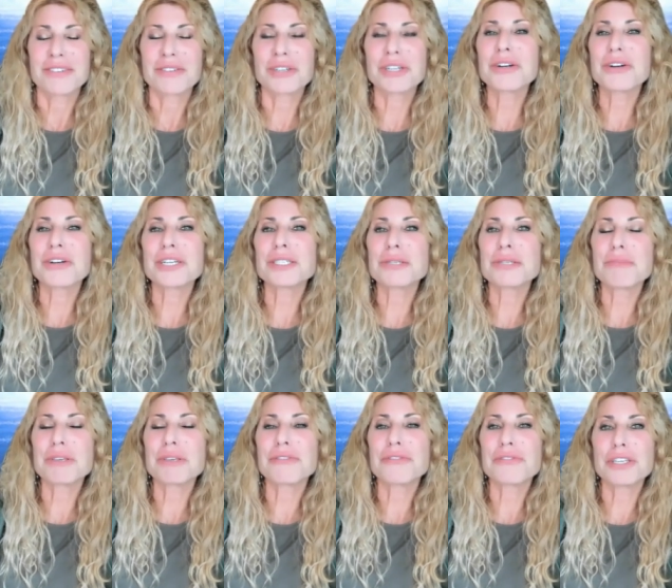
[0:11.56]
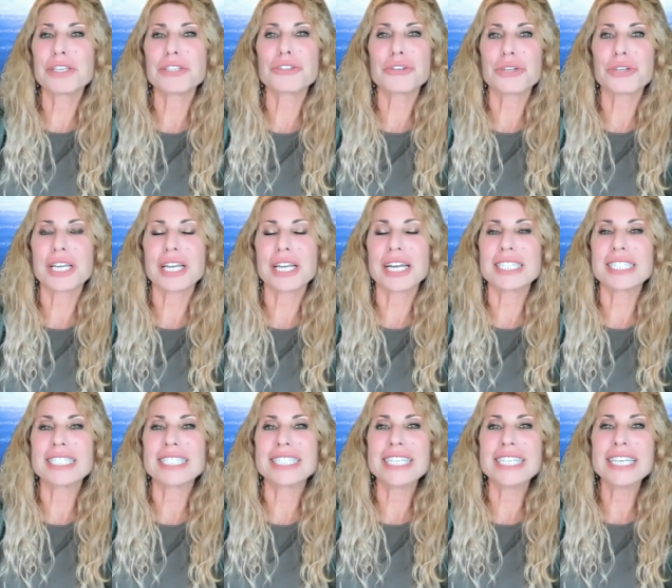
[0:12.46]
we're going to be featuring a
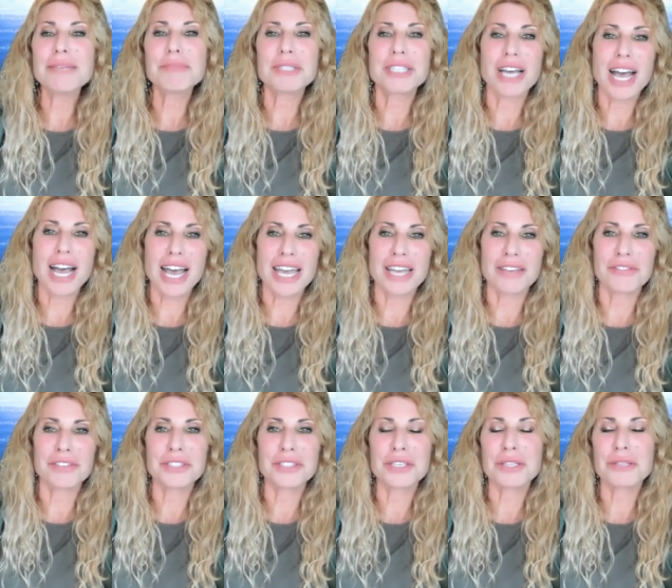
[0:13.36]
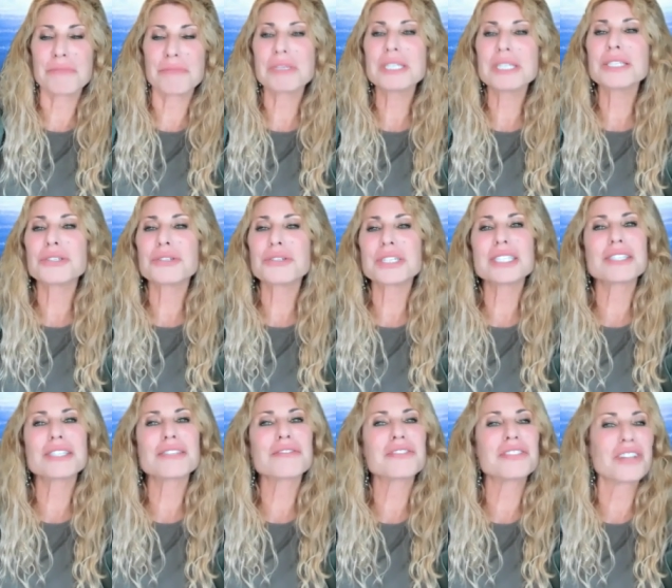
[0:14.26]
deep dive into the
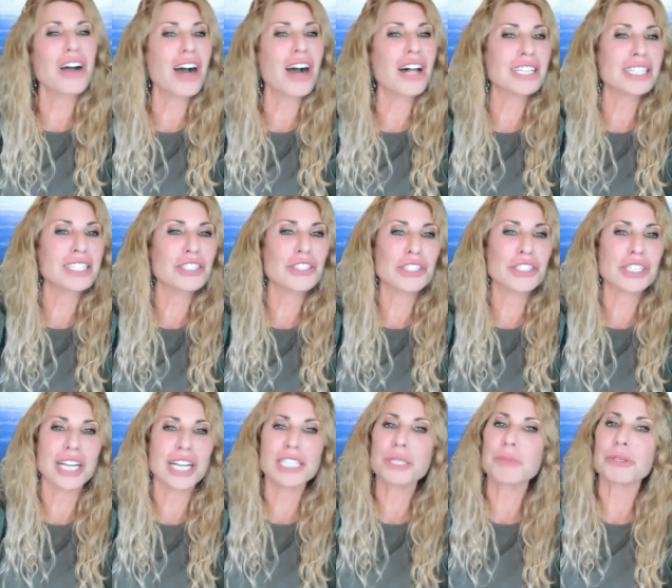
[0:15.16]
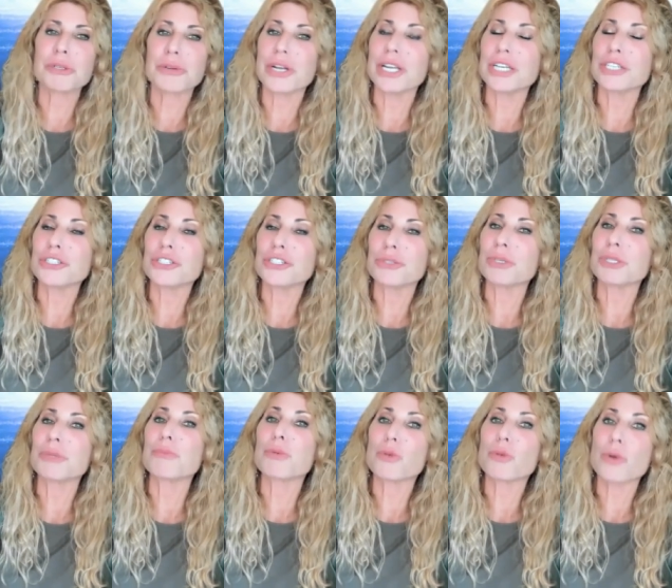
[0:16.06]
mysteries of knowledge and exploration
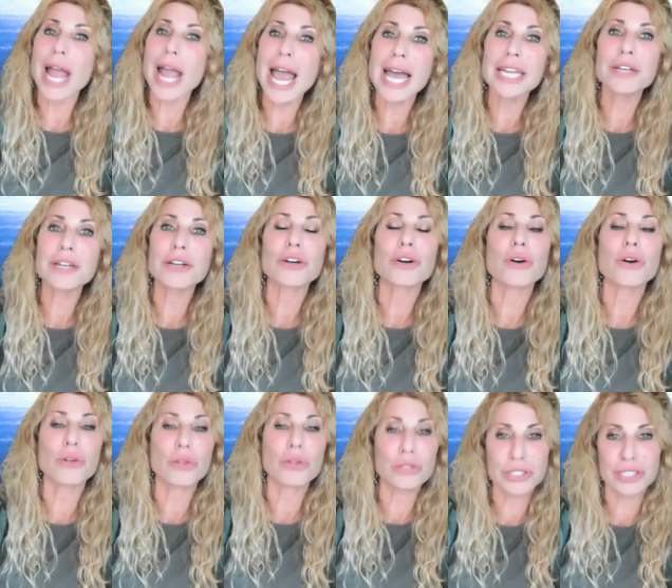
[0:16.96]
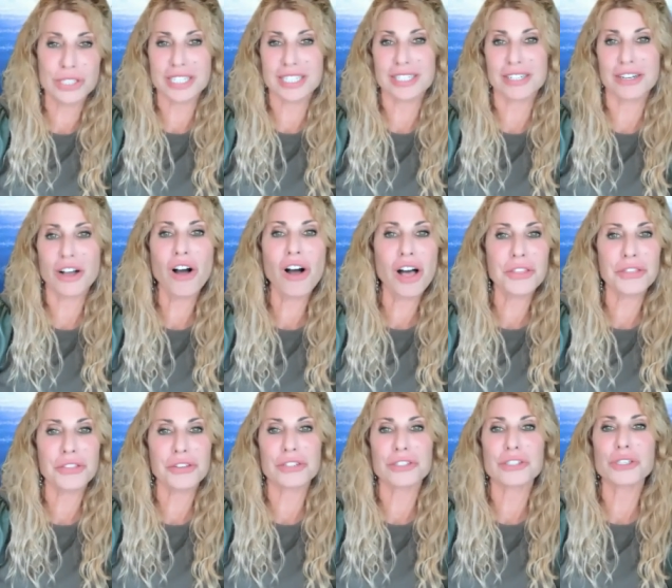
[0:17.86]
with Brad Olsen,
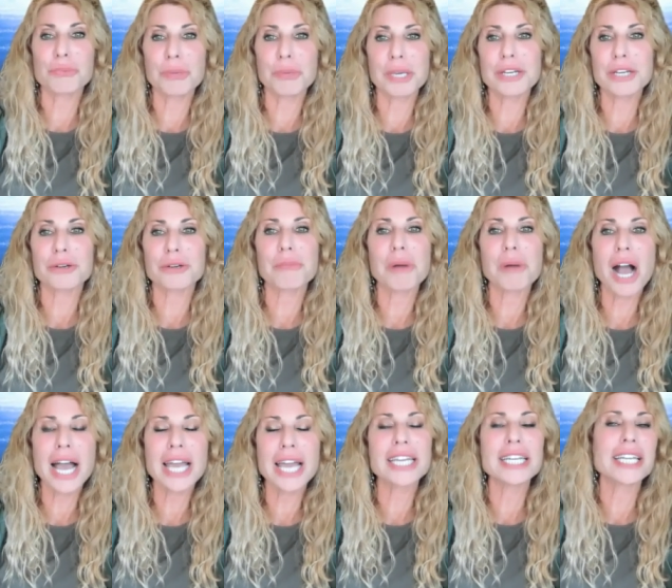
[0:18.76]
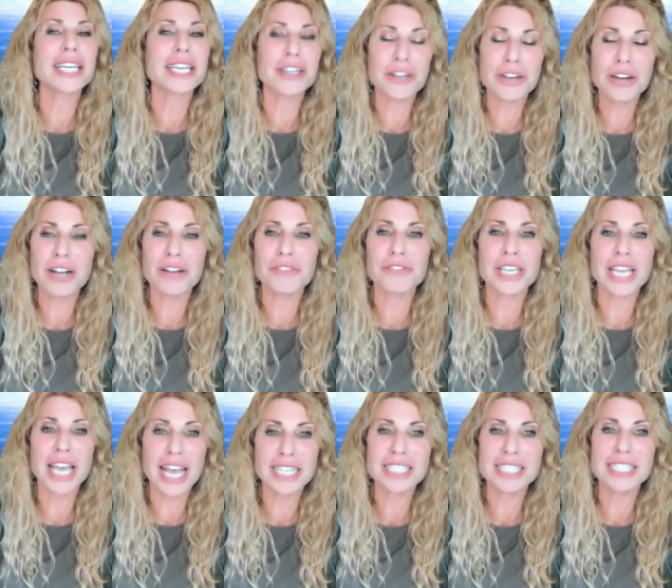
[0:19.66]
author, speaker, pioneer of
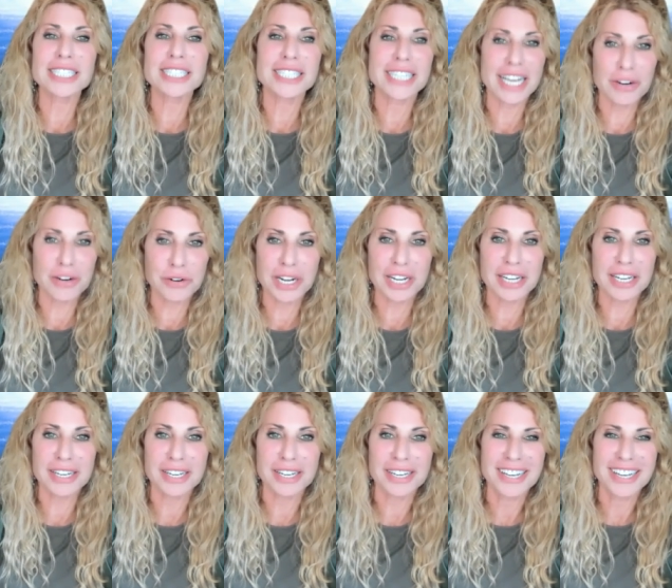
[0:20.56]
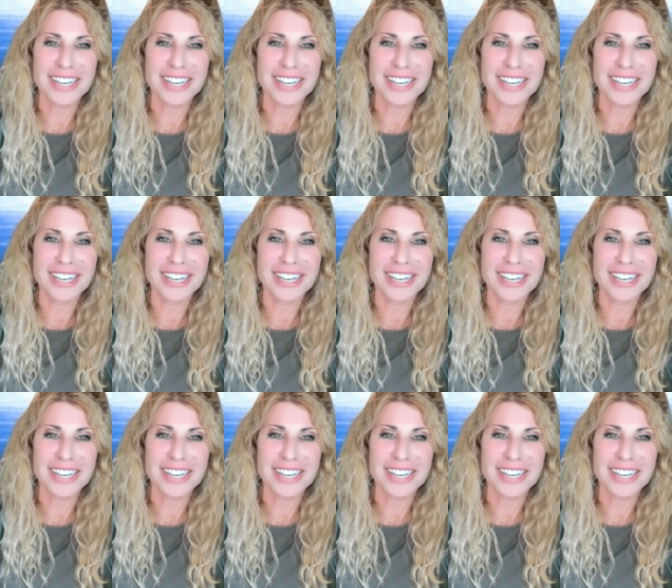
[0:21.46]
the esoteric.